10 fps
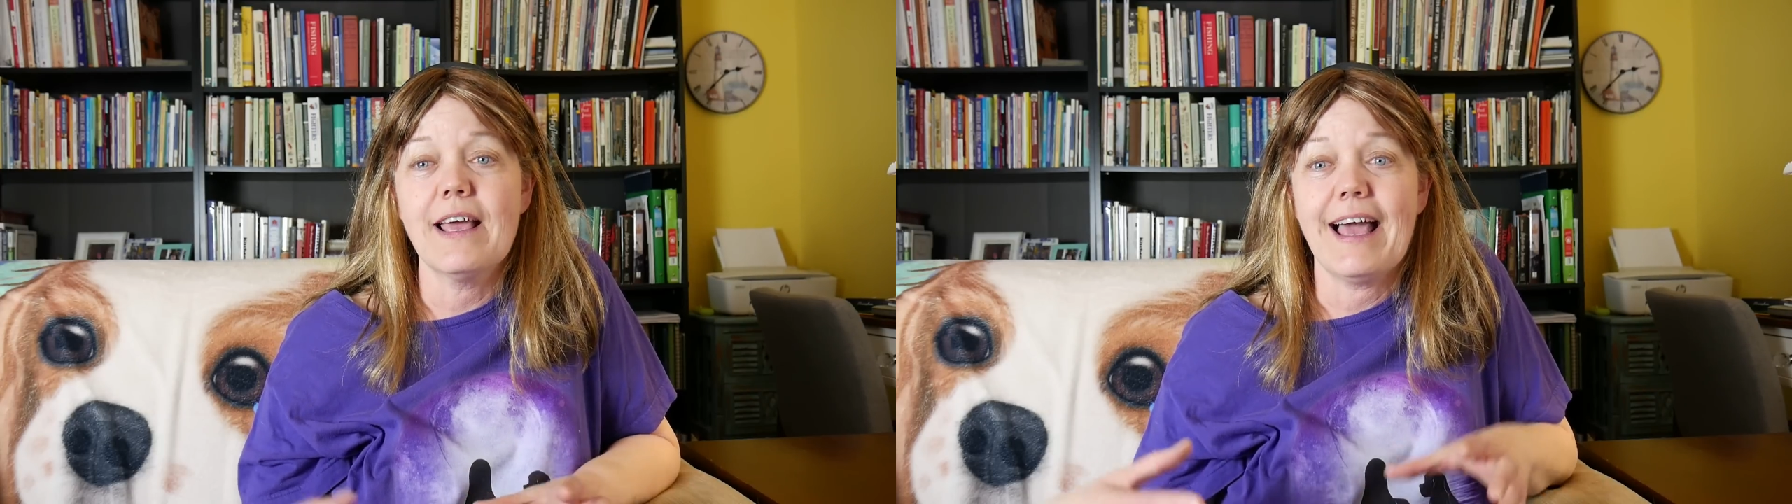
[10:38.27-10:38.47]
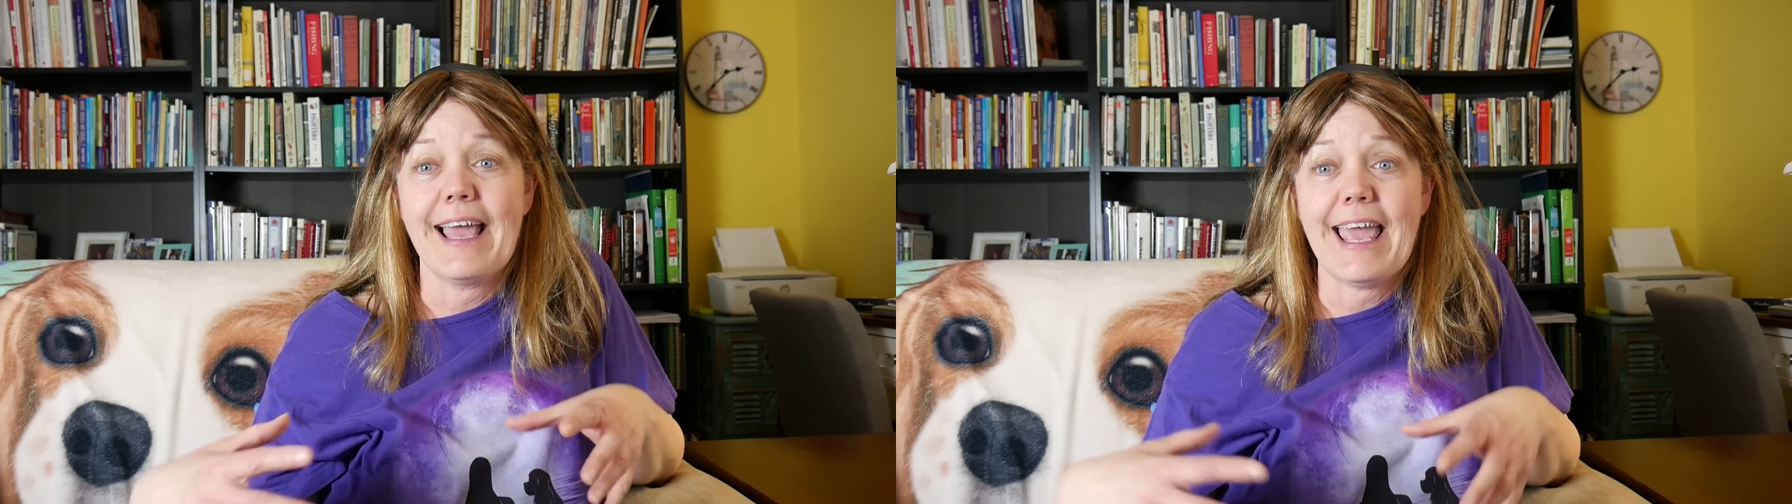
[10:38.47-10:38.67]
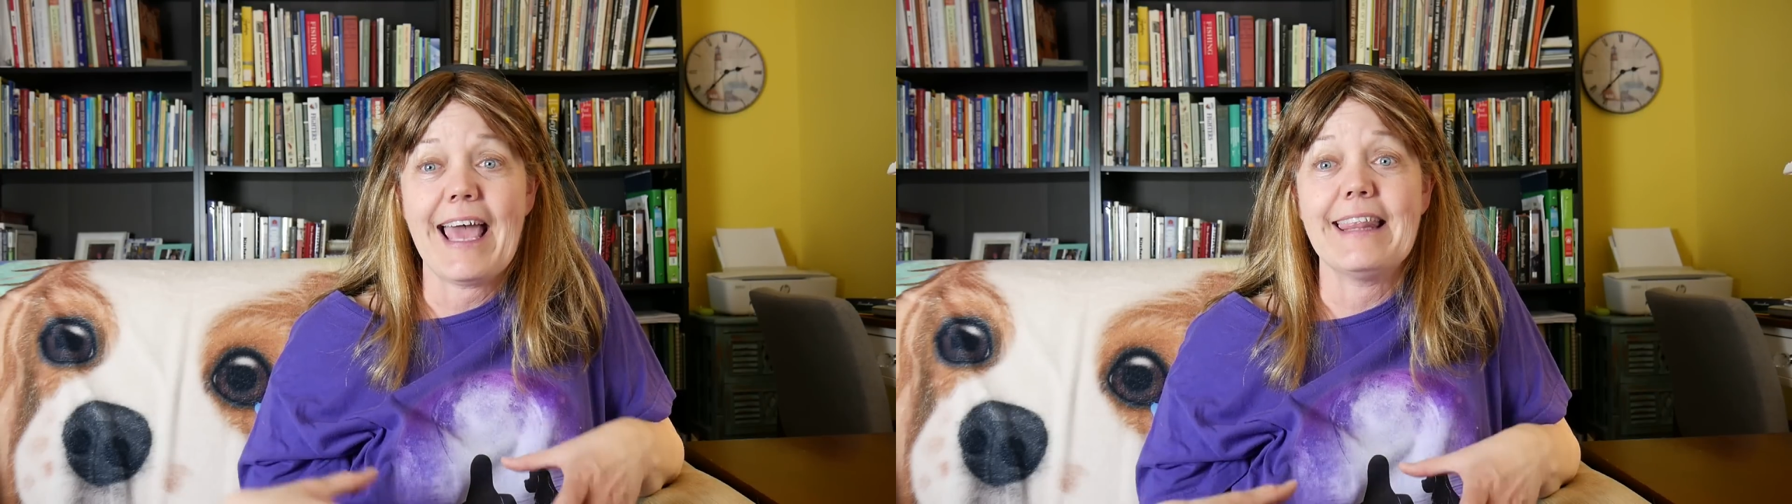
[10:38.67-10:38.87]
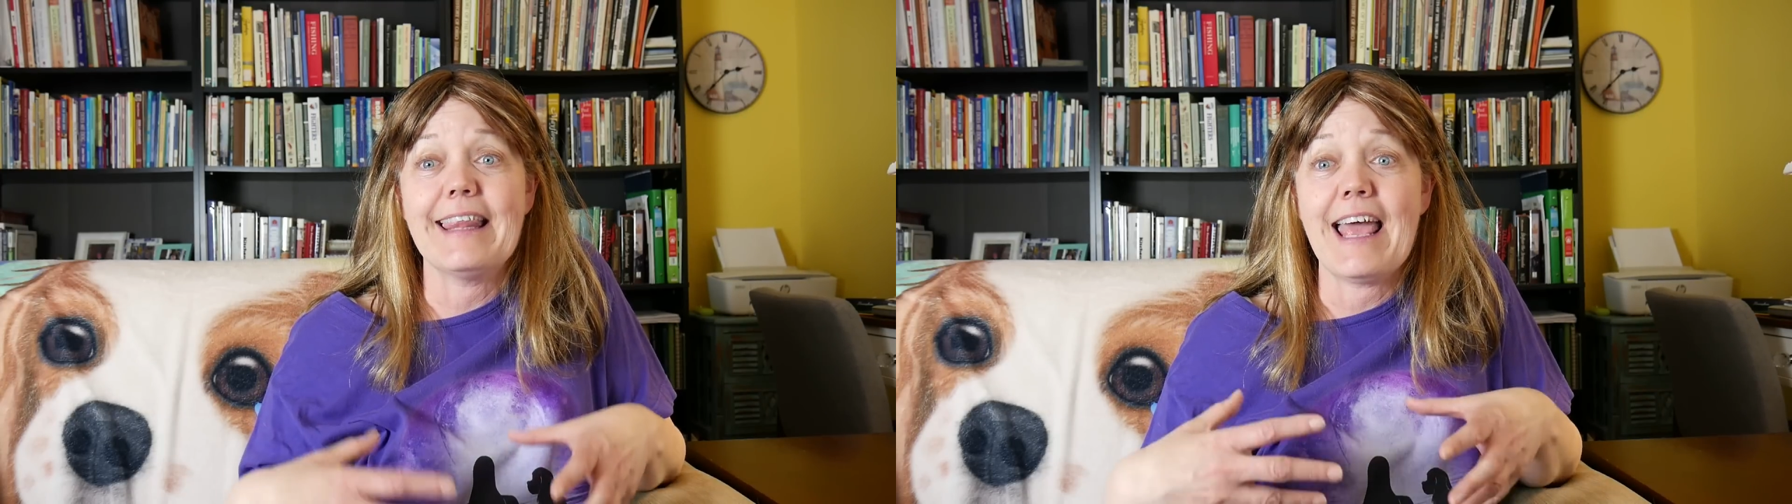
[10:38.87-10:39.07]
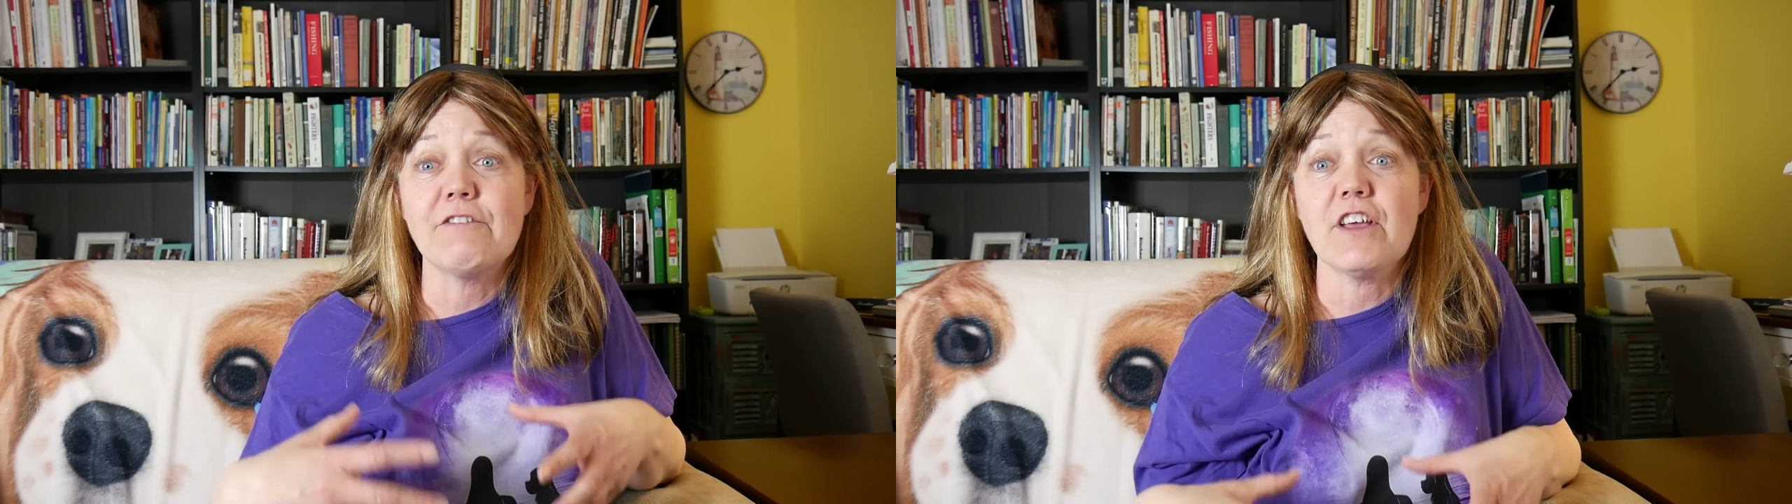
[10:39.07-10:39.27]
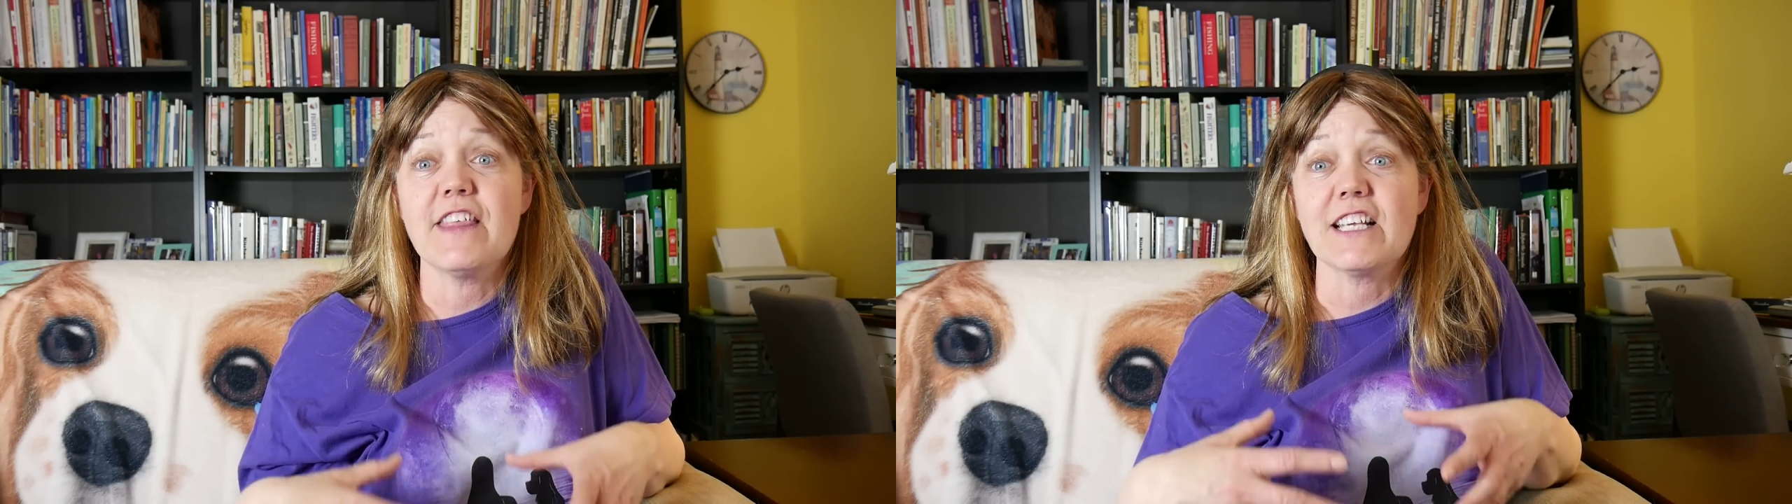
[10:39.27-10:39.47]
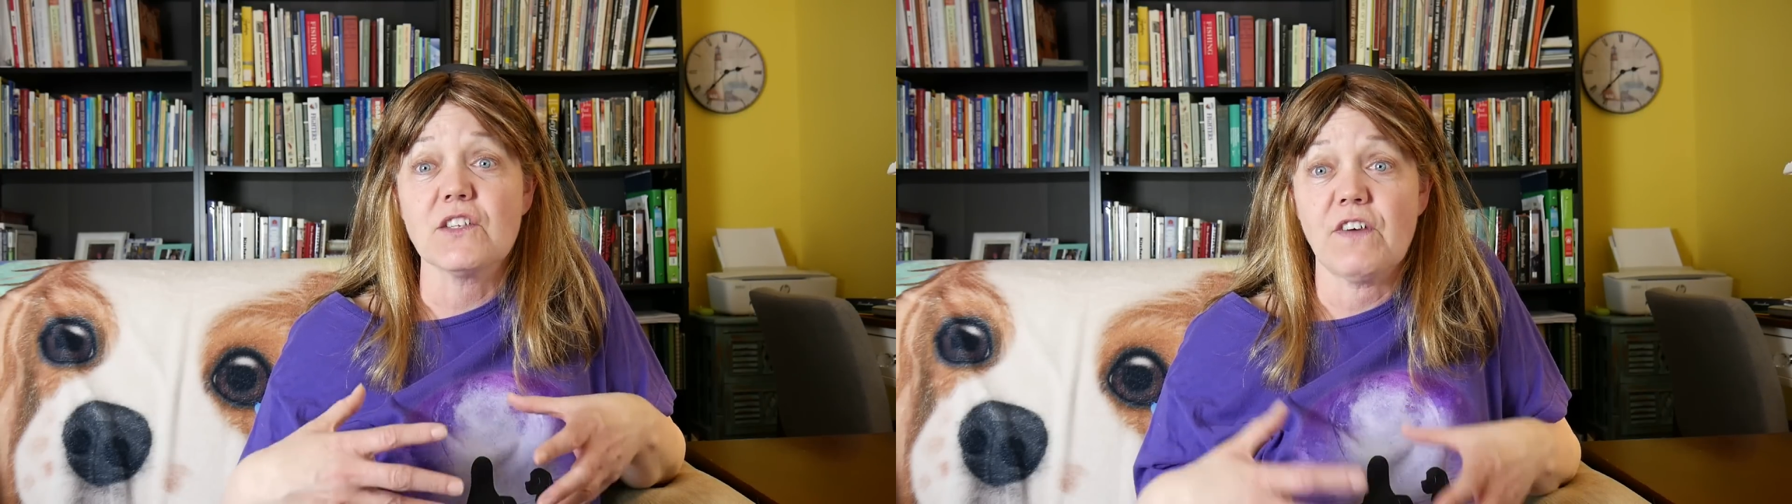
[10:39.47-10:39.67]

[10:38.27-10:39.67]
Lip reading: again, everything's